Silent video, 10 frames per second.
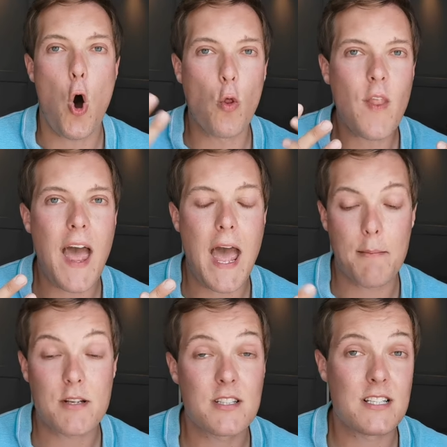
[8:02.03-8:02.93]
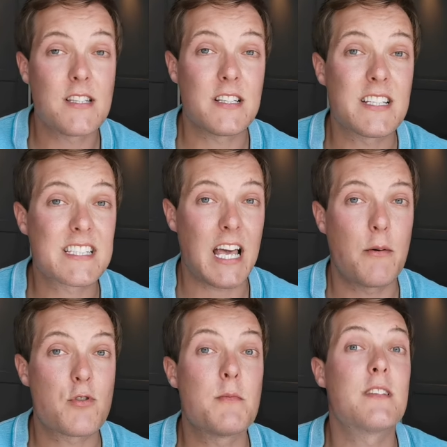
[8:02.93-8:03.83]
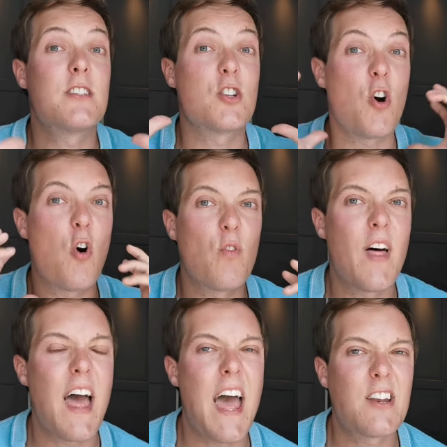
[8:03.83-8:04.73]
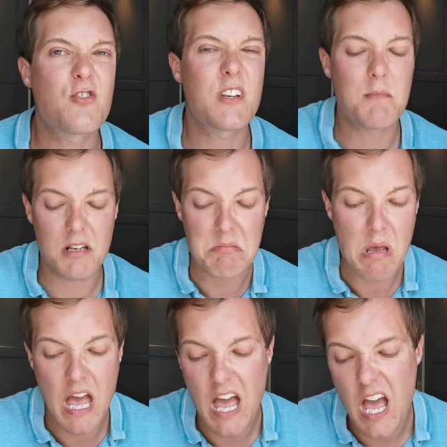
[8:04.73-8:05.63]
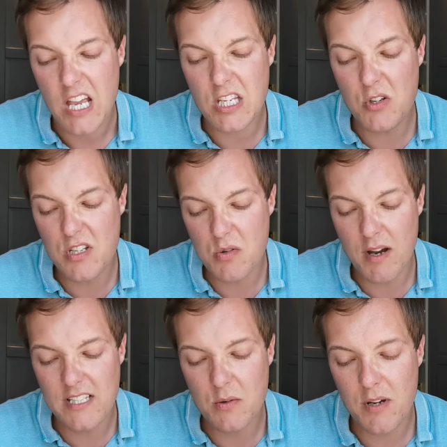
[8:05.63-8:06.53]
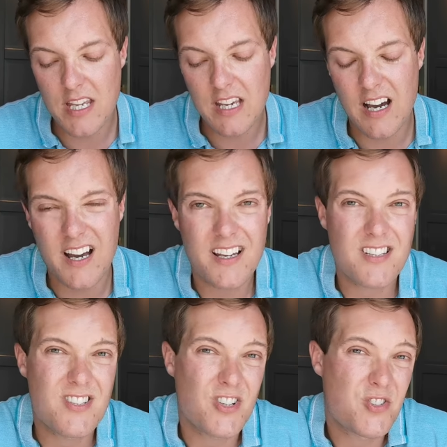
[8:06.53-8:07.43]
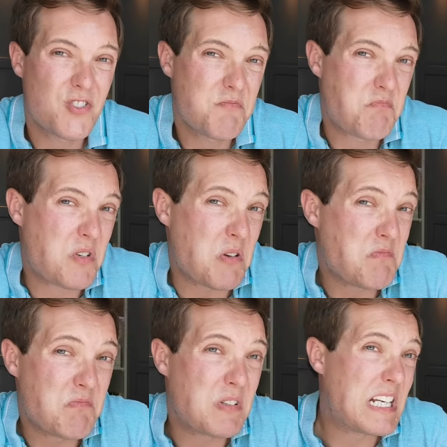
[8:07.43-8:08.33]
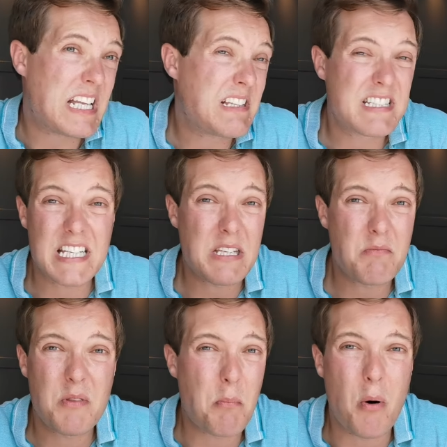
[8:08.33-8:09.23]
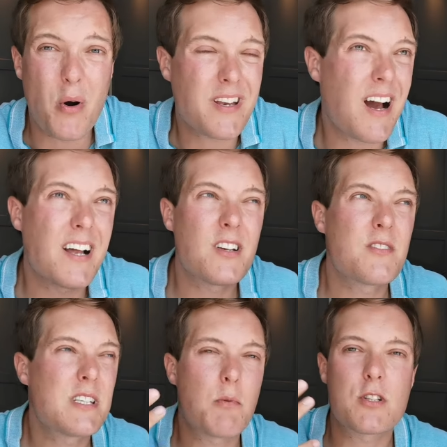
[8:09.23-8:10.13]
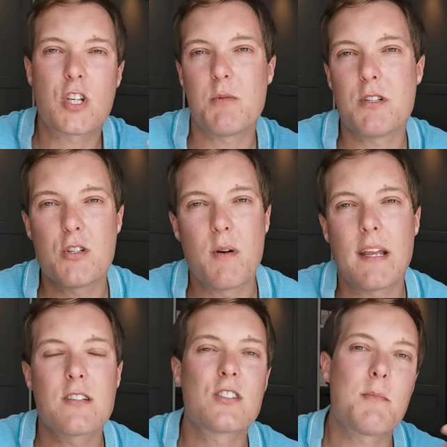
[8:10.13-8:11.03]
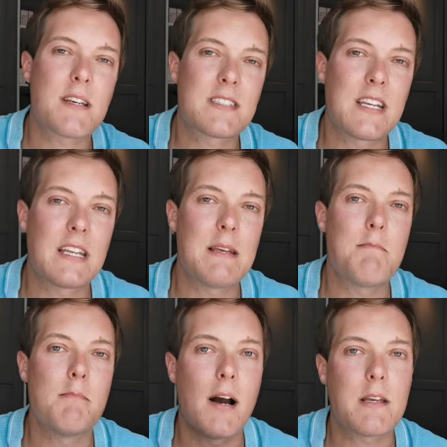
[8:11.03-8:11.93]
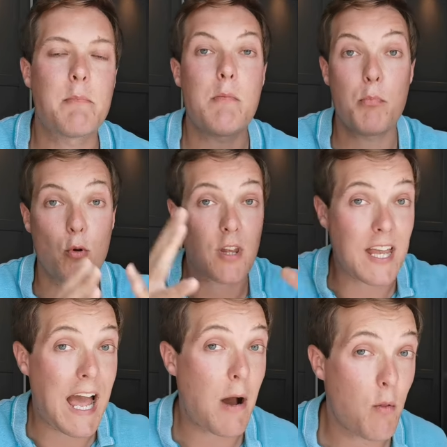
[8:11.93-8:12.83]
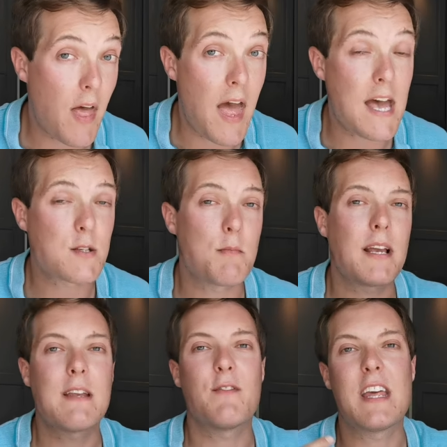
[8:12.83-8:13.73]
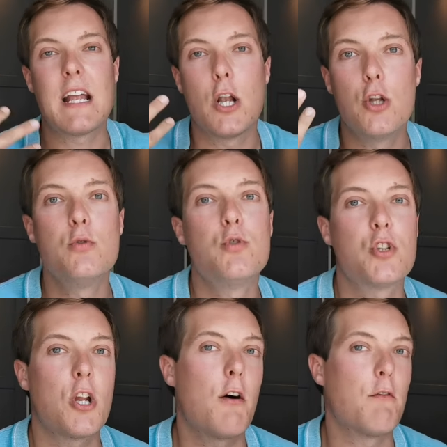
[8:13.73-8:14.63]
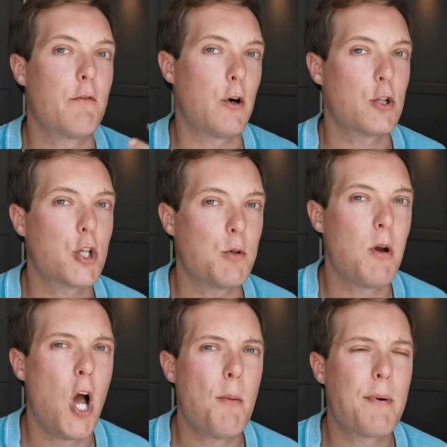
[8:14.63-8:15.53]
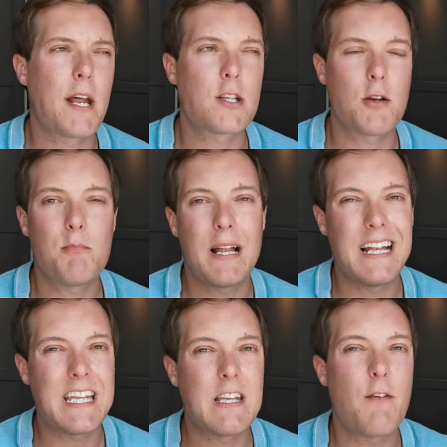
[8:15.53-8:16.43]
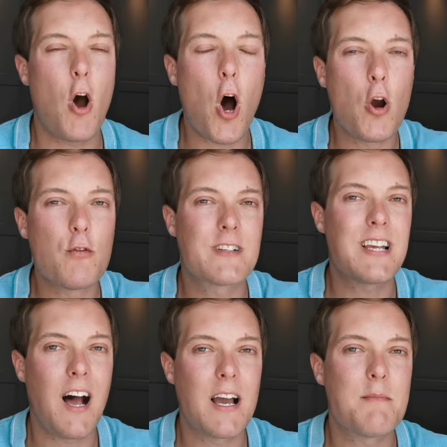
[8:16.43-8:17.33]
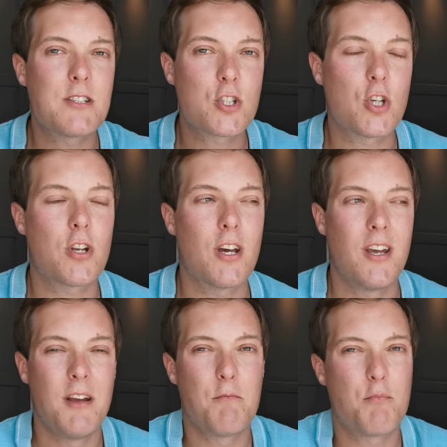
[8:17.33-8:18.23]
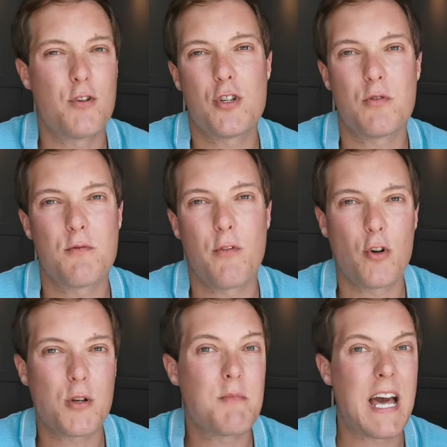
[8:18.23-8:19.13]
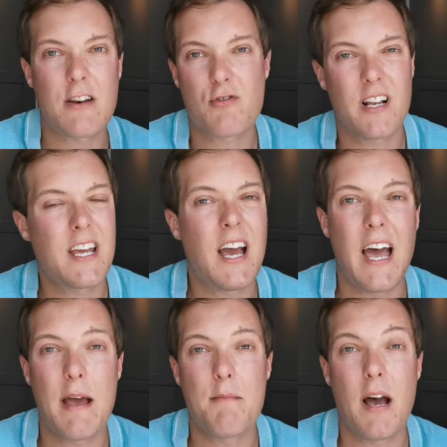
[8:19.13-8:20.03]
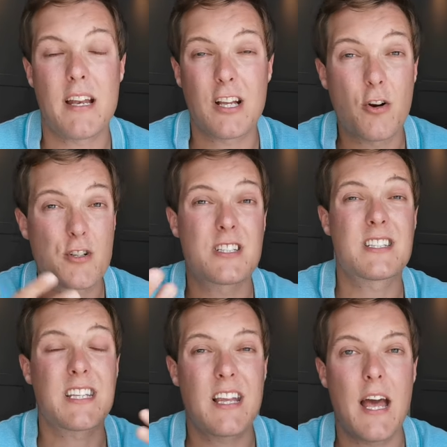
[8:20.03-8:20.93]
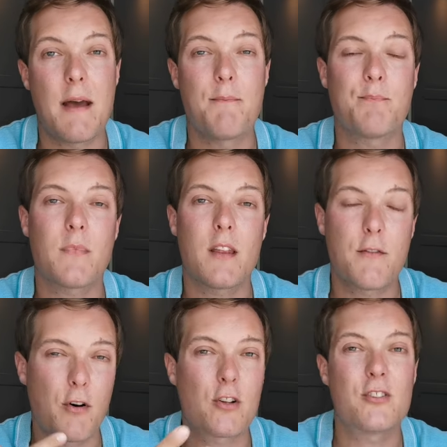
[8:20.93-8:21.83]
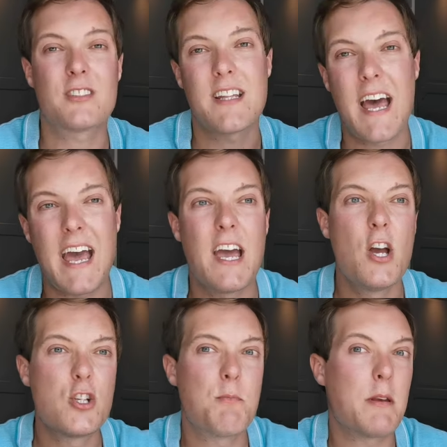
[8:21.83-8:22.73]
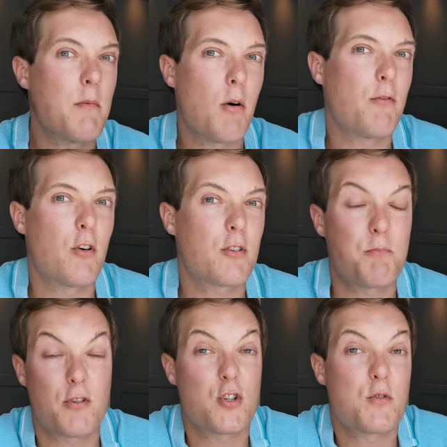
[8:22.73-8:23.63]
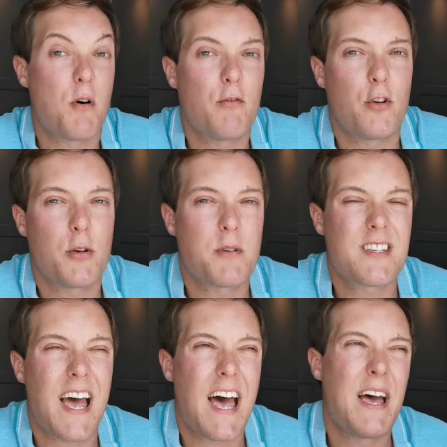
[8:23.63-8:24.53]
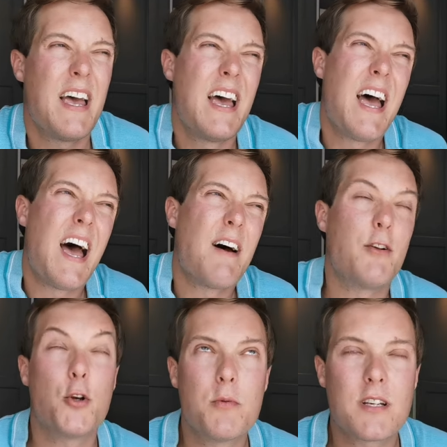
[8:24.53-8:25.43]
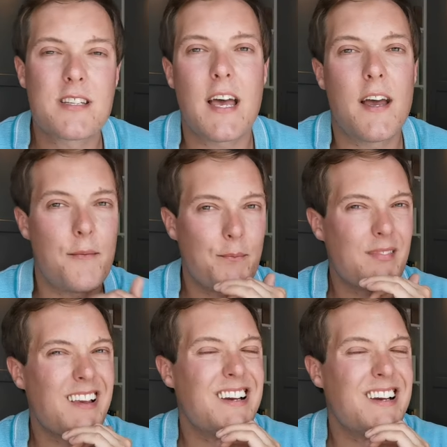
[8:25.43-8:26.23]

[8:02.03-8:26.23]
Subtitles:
On the hair, because this isn't a scalp treatment, this is an on the hair treatment. You use it twice a week, I just don't really see the point. I don't see what it's going to be doing. To some extent, it might be bulking out the hair, so it might give the illusion of volume, but I don't believe over time it's going to produce volume naturally and encourage the follicles in the hair to be more voluminous hair.